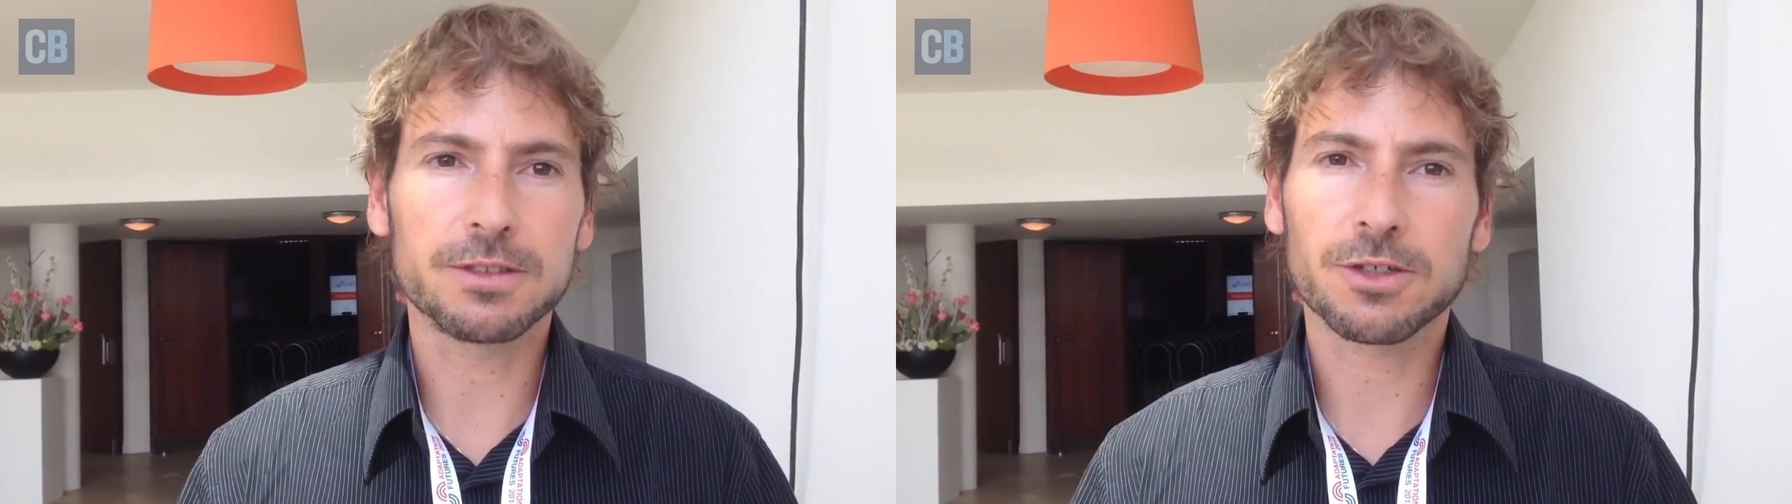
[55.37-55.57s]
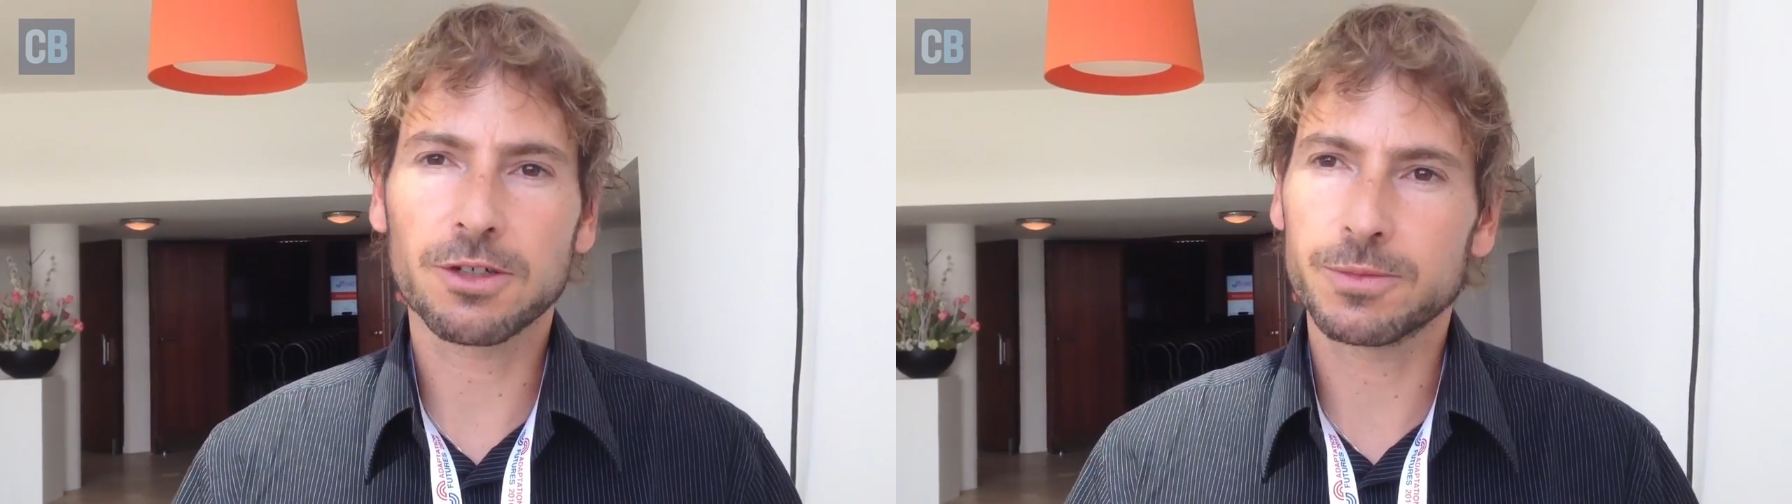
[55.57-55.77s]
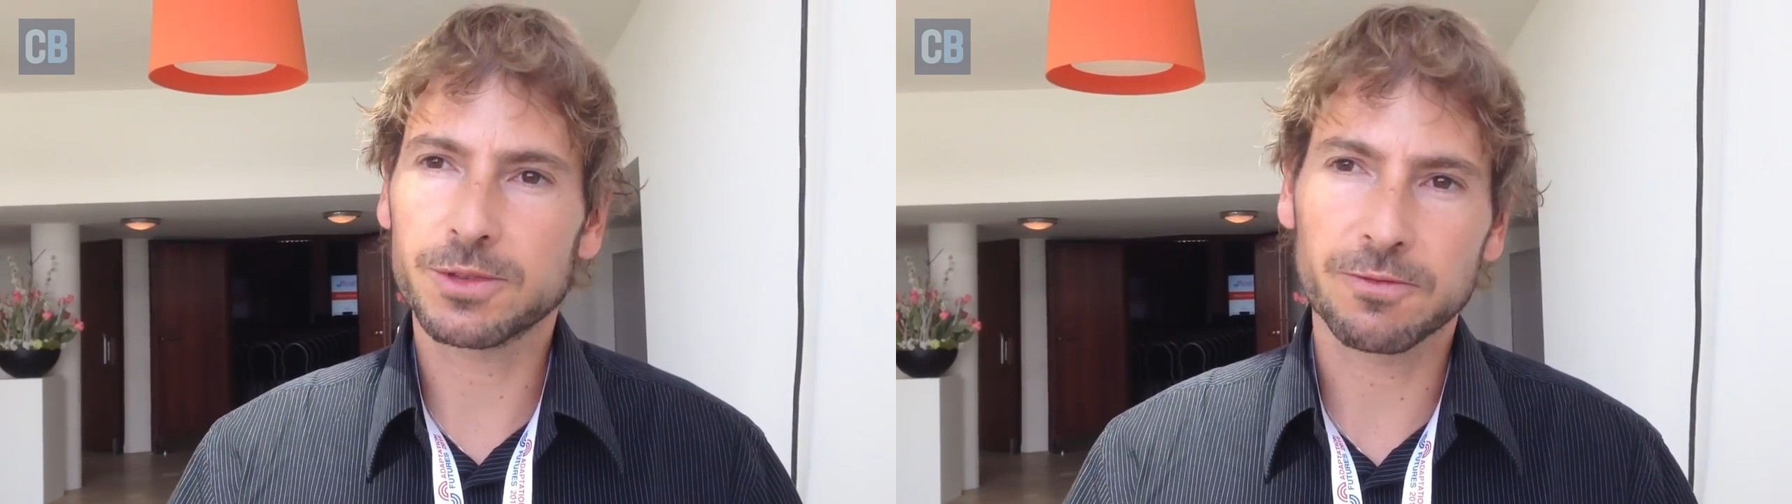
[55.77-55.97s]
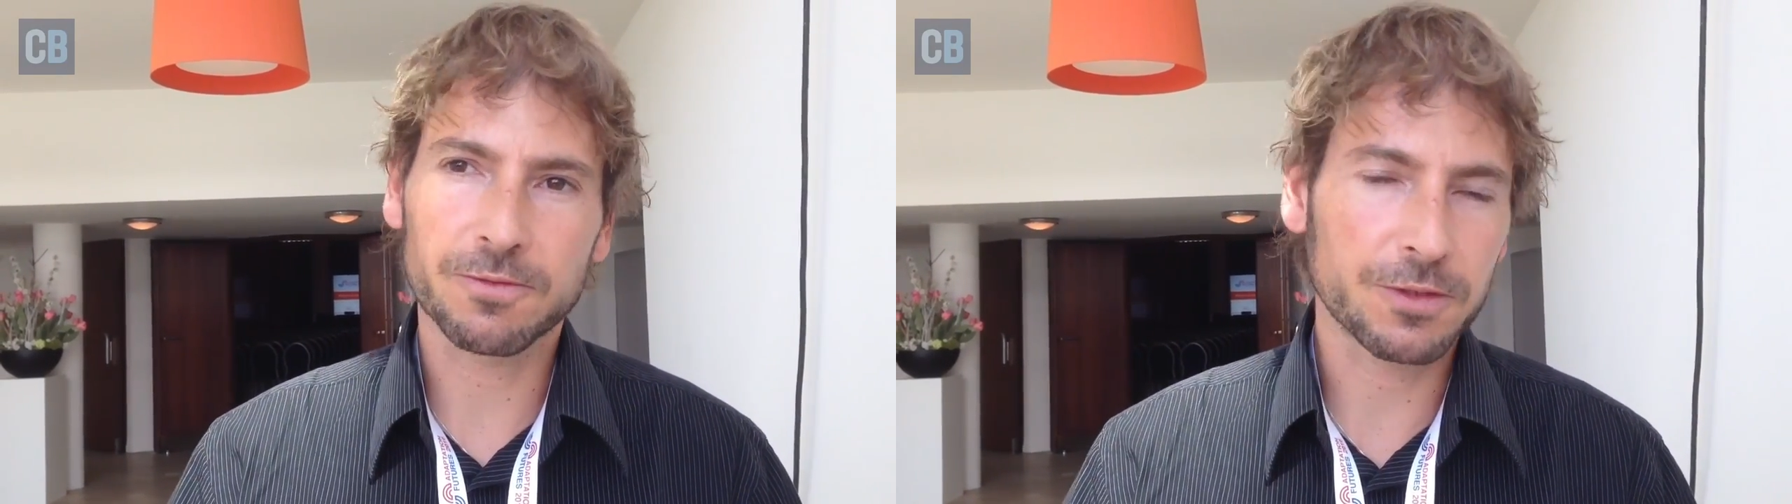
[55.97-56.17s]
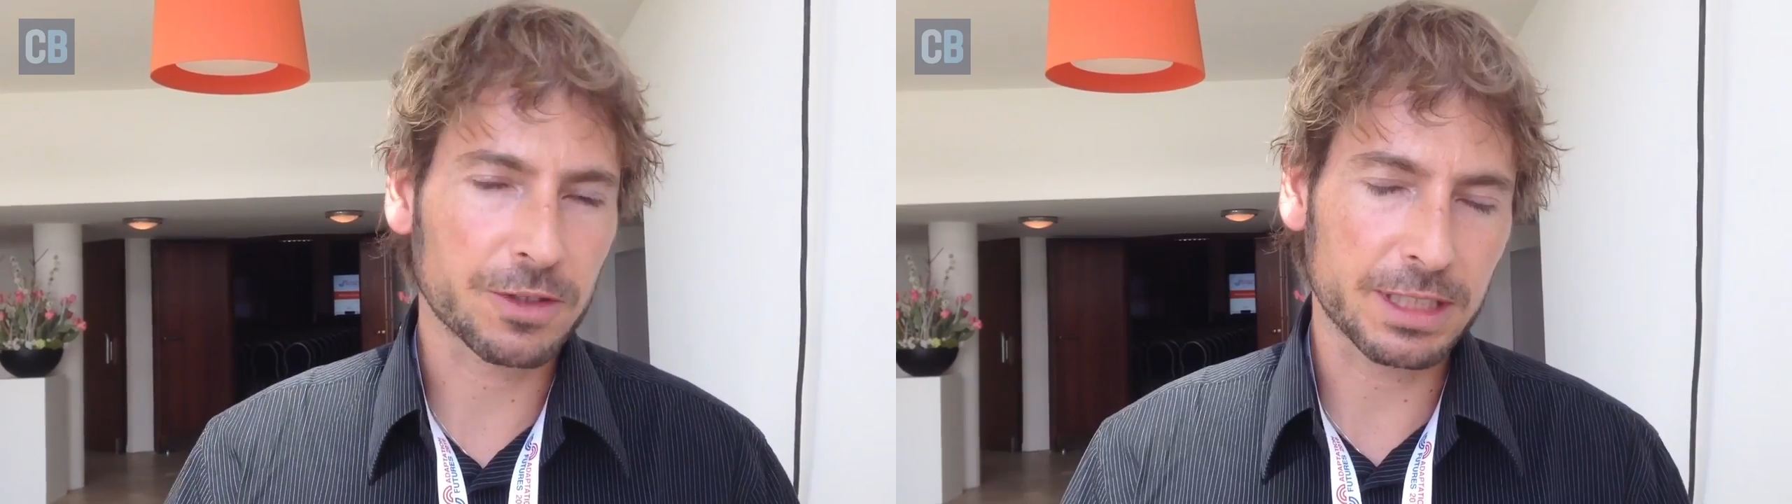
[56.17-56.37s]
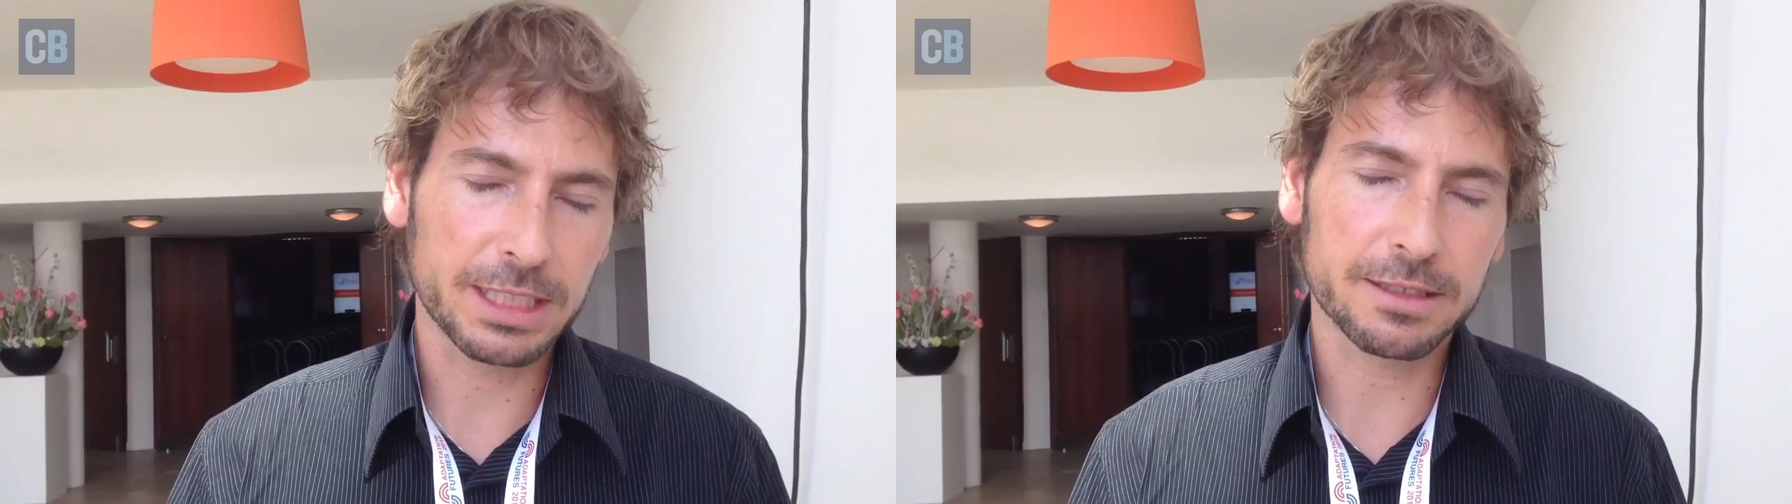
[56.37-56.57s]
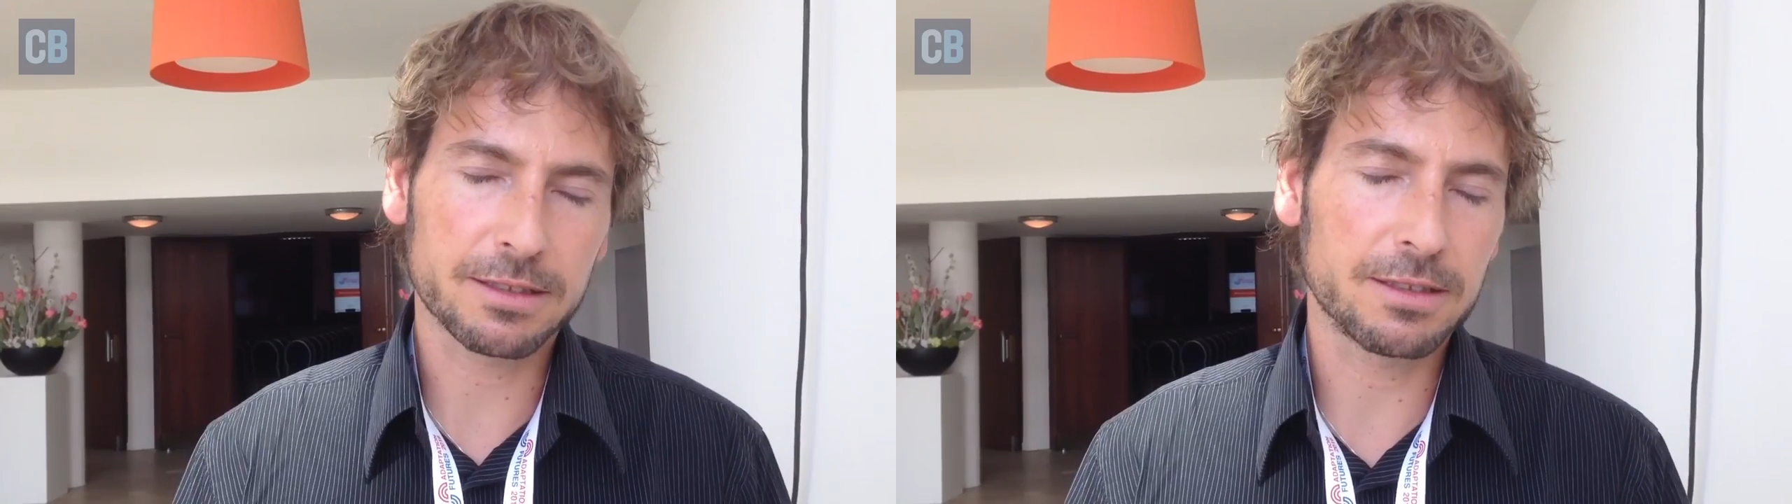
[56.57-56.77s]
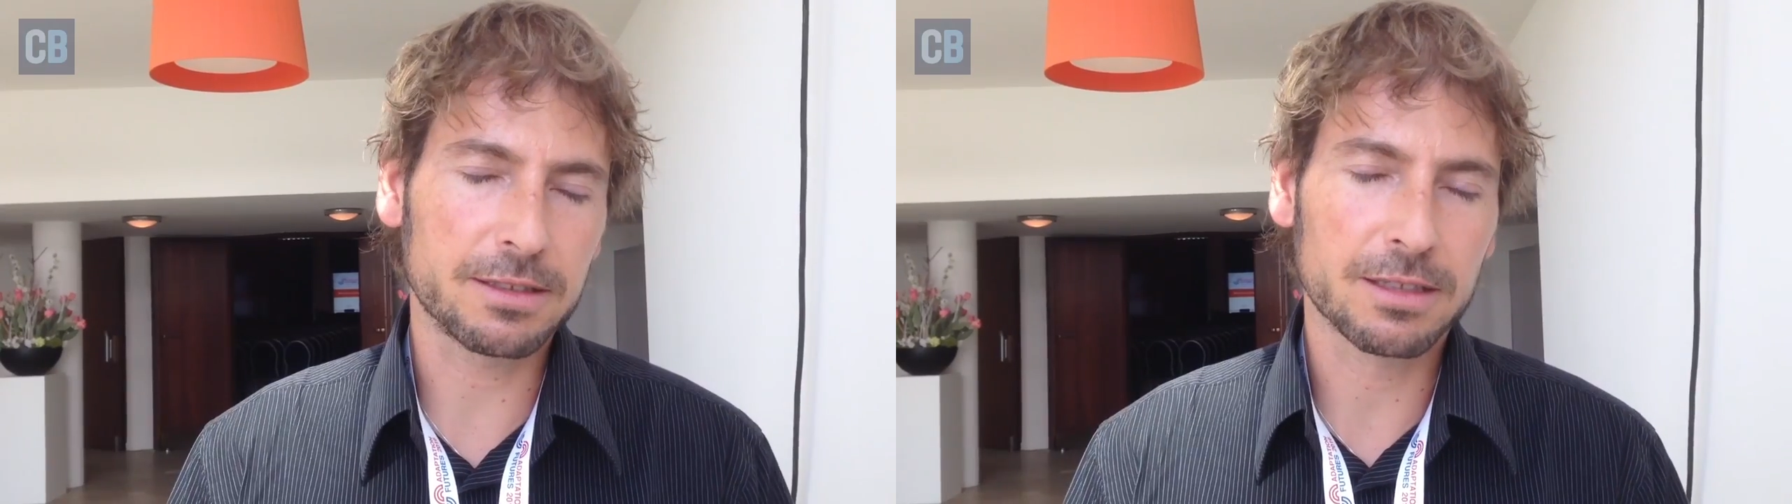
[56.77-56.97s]
in terms of, for
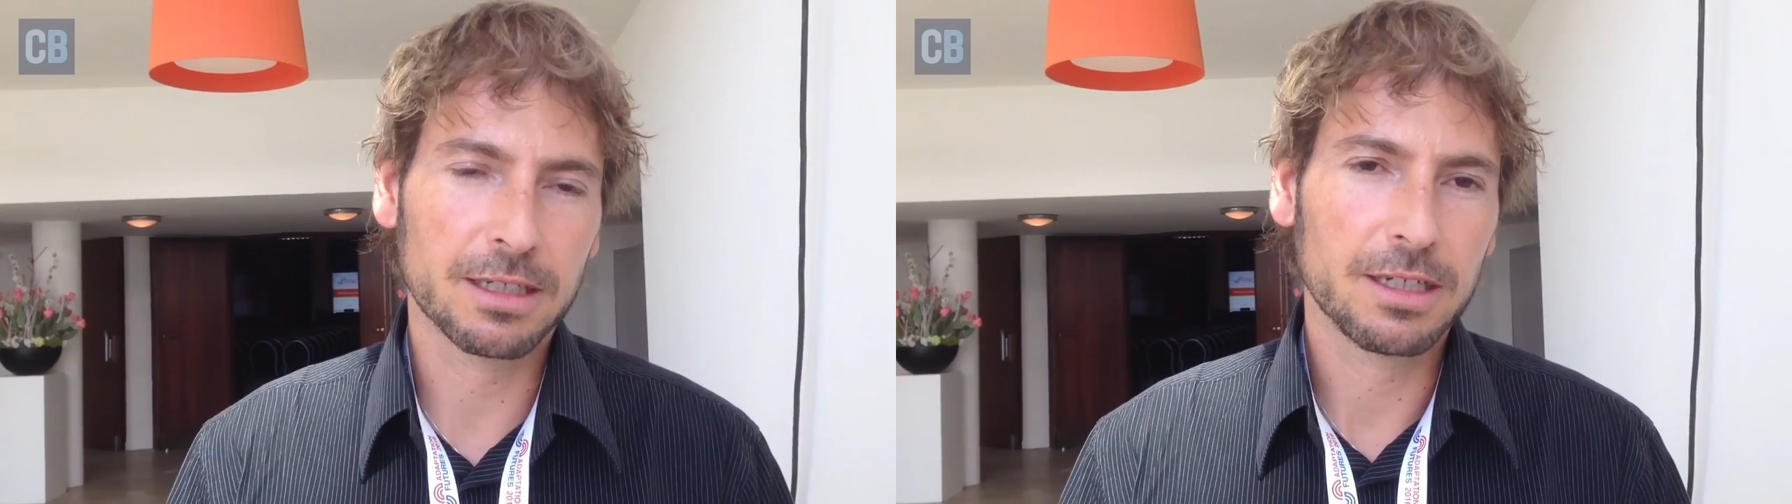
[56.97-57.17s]
instance,